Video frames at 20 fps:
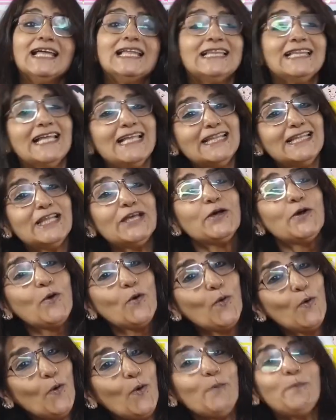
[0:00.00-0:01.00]
Then they
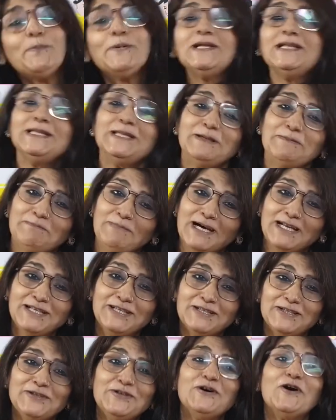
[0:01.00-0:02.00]
open the
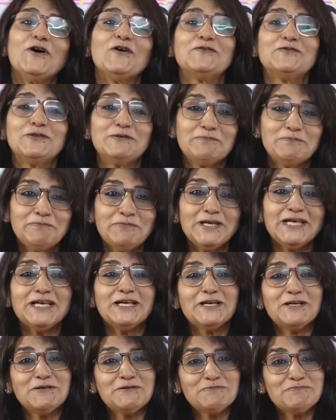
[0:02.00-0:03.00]
button of the
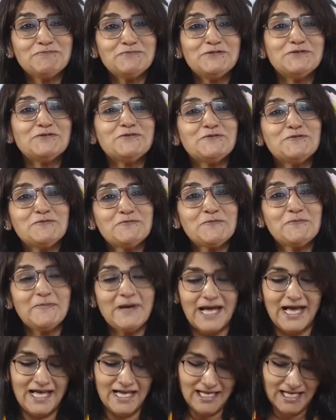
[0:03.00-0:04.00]
big blue
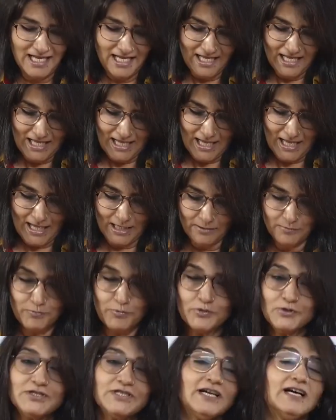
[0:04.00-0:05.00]
bag and
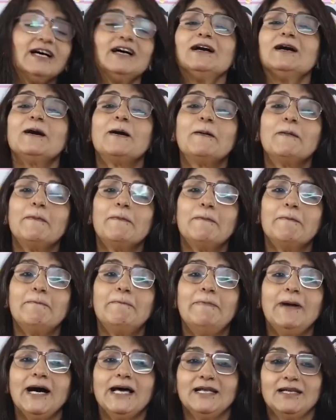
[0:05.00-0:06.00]
put a
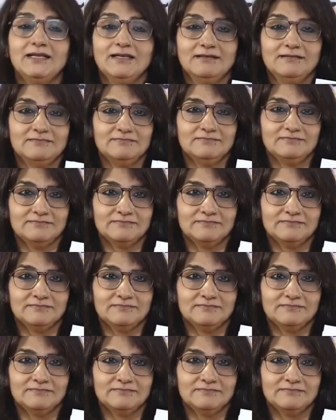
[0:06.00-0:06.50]
bun.